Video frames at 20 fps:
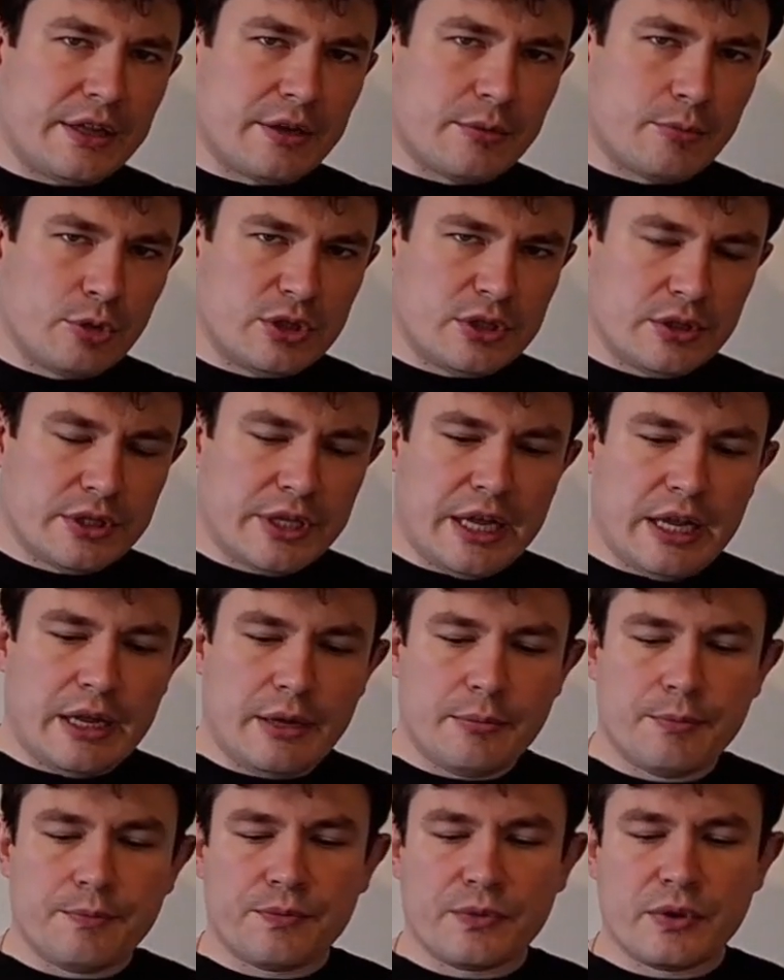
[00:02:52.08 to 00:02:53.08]
model
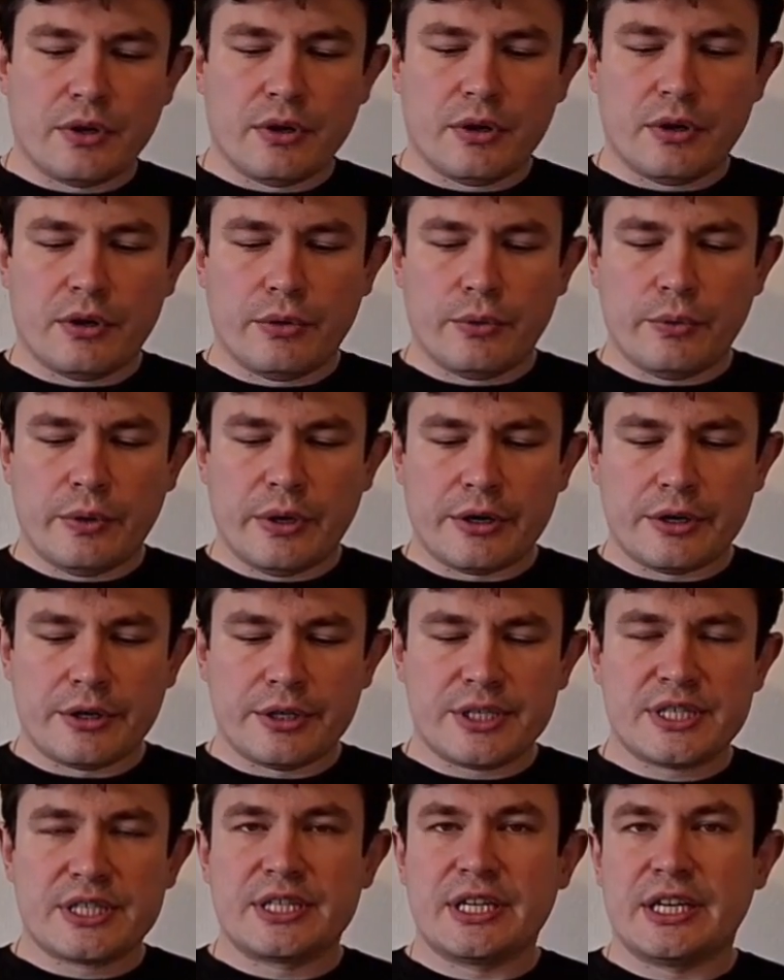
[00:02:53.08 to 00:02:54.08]
game, we are
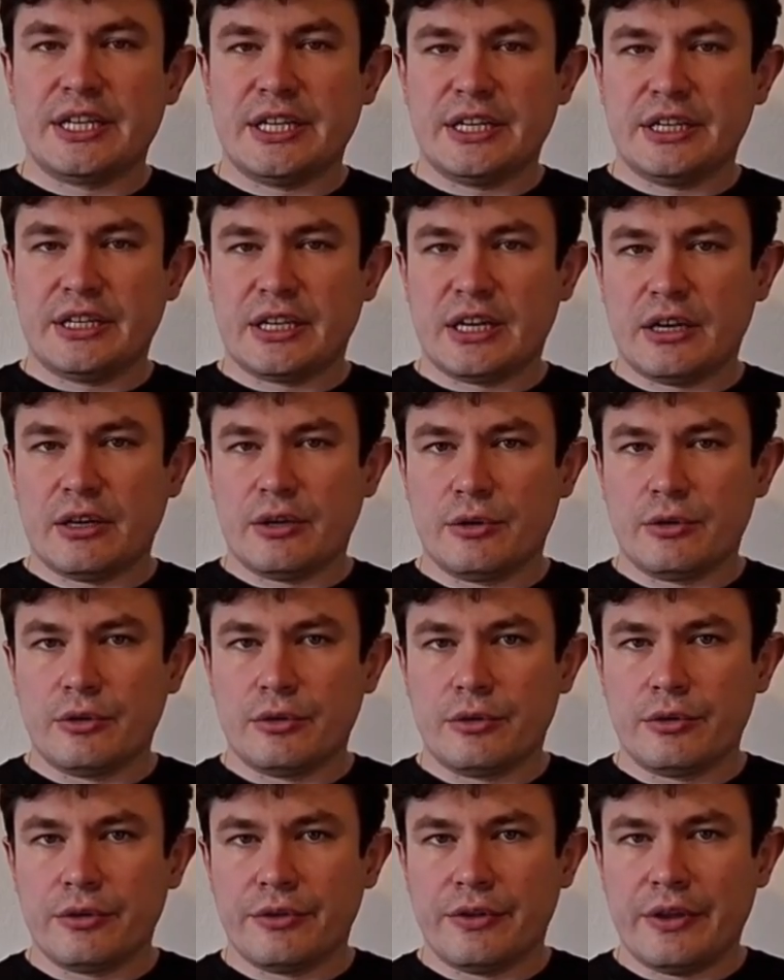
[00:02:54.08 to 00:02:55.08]
studying
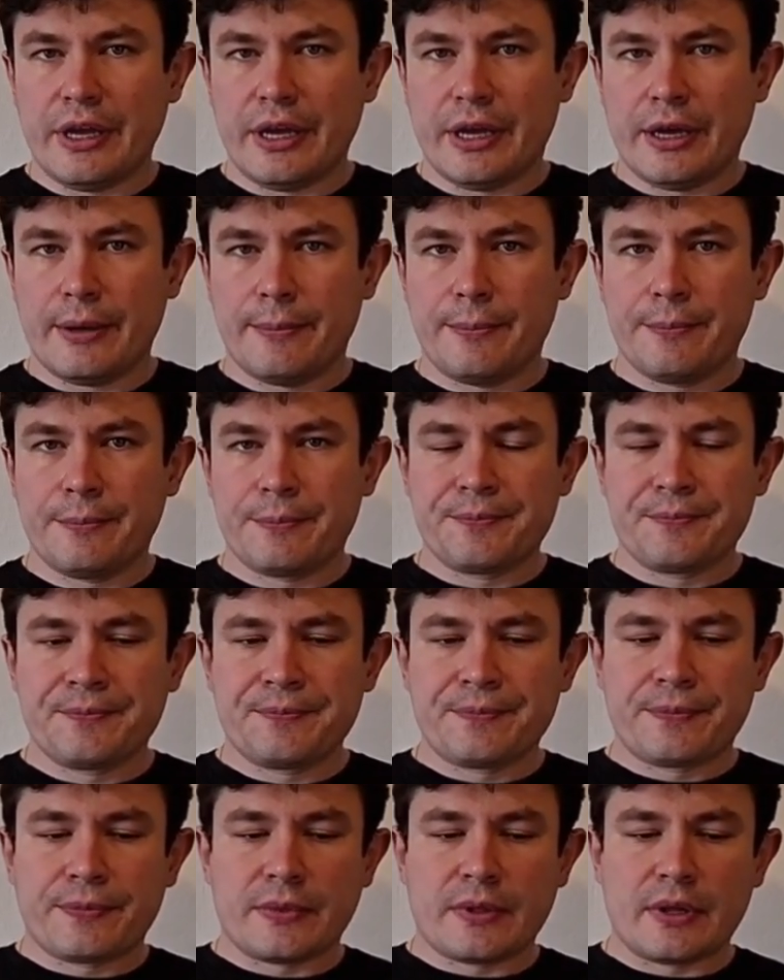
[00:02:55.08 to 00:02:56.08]
now the
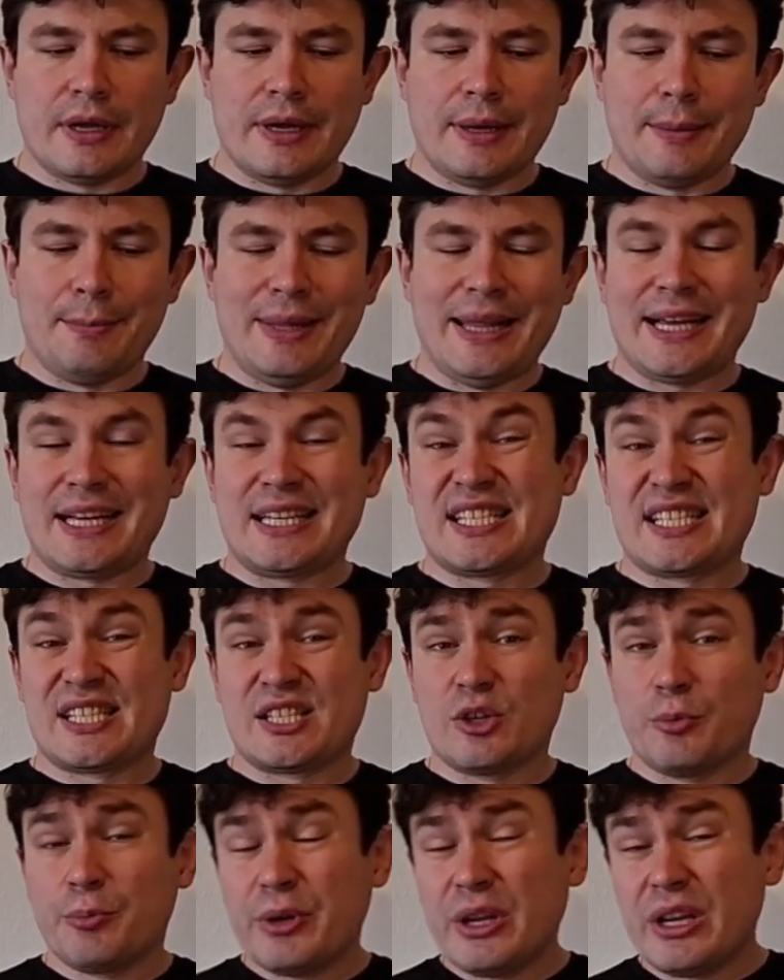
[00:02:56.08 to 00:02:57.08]
black
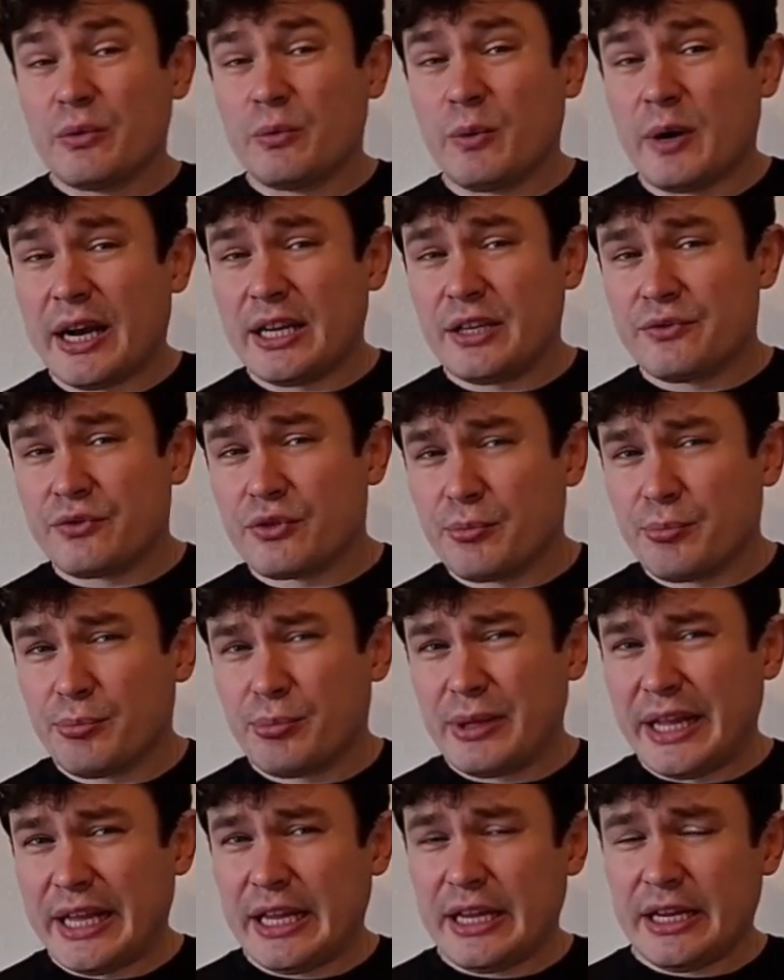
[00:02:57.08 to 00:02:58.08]
stopping white from
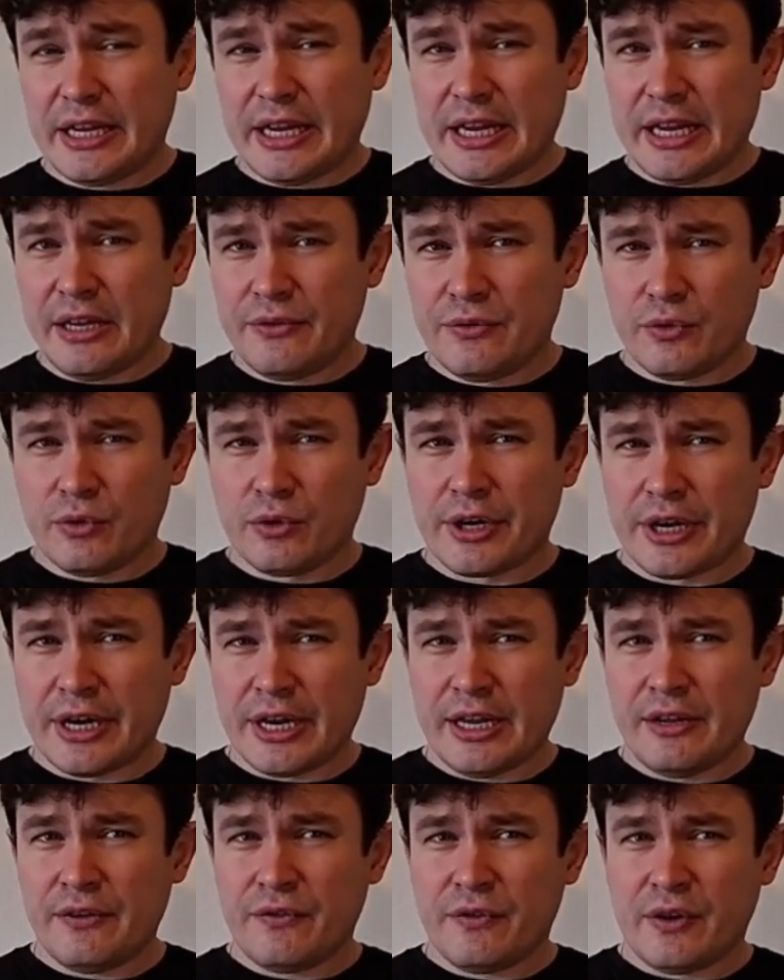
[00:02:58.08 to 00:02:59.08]
playing a4,
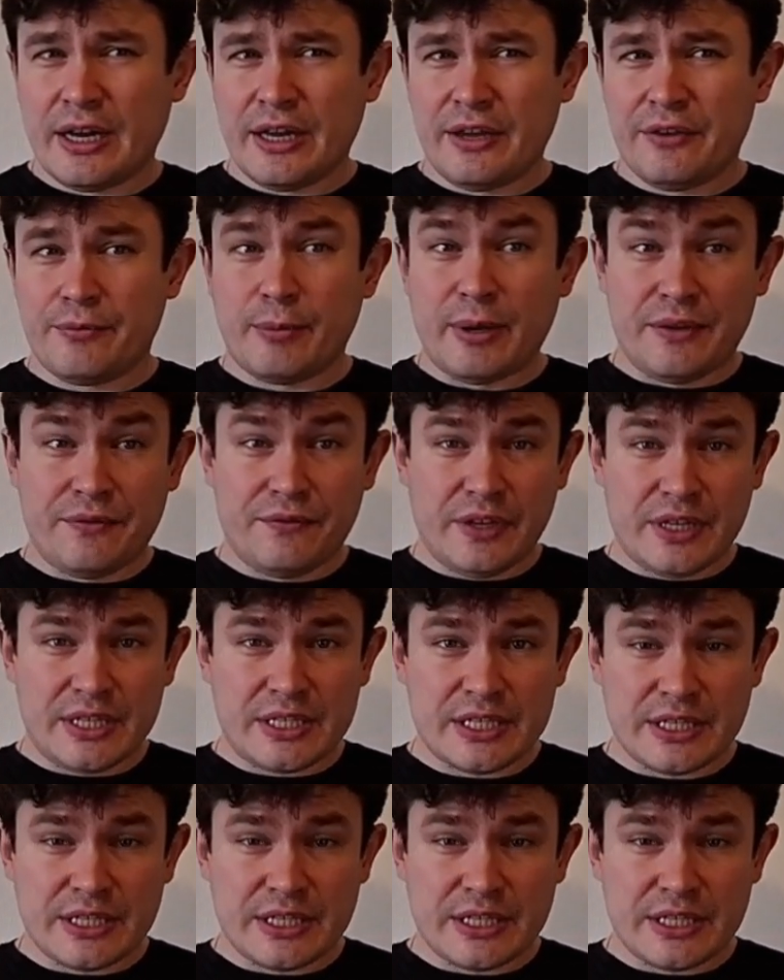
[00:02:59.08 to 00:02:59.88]
a5 by fixing